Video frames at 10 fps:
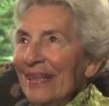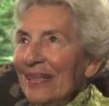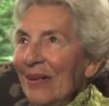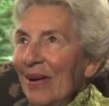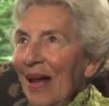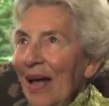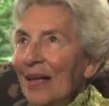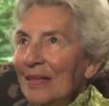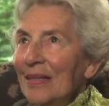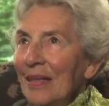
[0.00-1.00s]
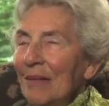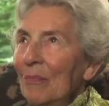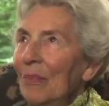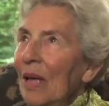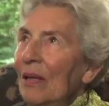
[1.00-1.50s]
So it has,
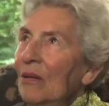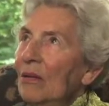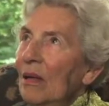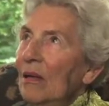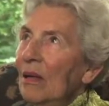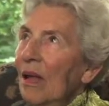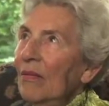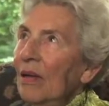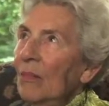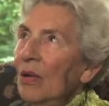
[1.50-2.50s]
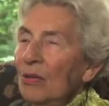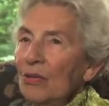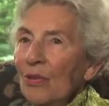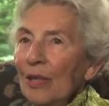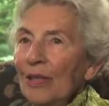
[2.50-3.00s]
and, the, and I think
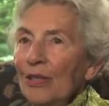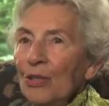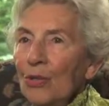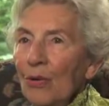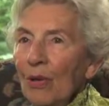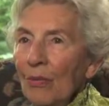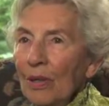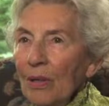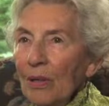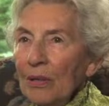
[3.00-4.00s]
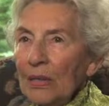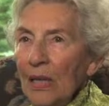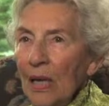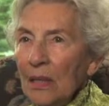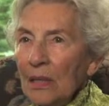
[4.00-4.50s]
because of the clerestory windows,
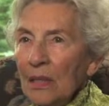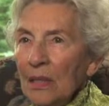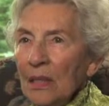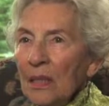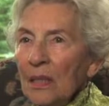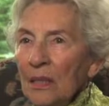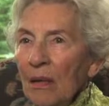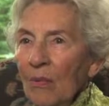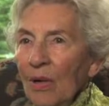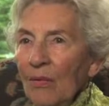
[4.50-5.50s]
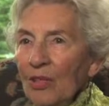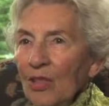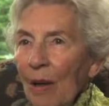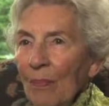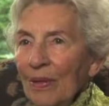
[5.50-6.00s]
it has somewhat of a
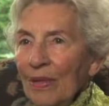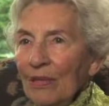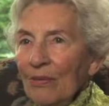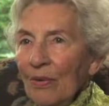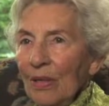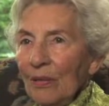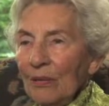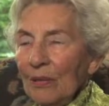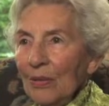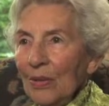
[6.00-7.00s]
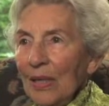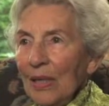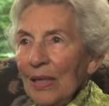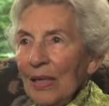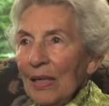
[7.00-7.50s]
Japanese feel to it.
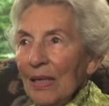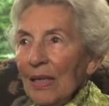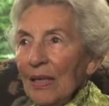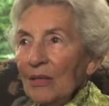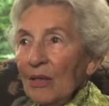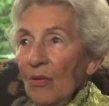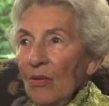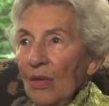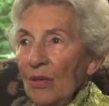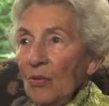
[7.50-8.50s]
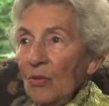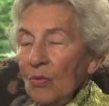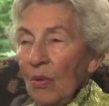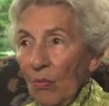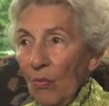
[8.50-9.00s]
So this
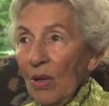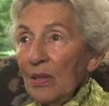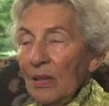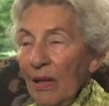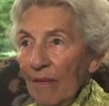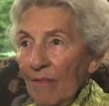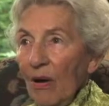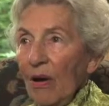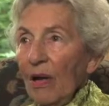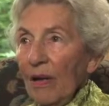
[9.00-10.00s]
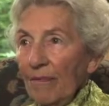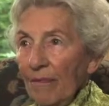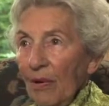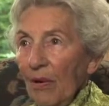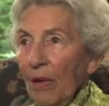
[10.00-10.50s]
was a very,
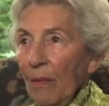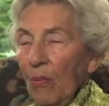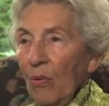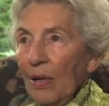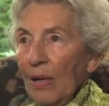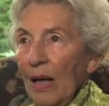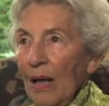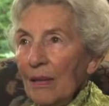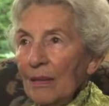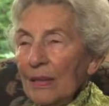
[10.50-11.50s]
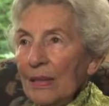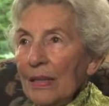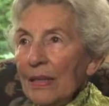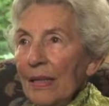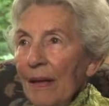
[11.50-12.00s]
very important house
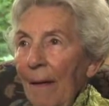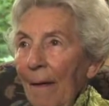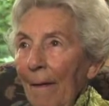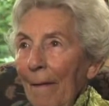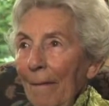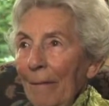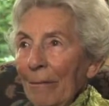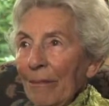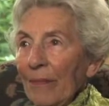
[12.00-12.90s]
um,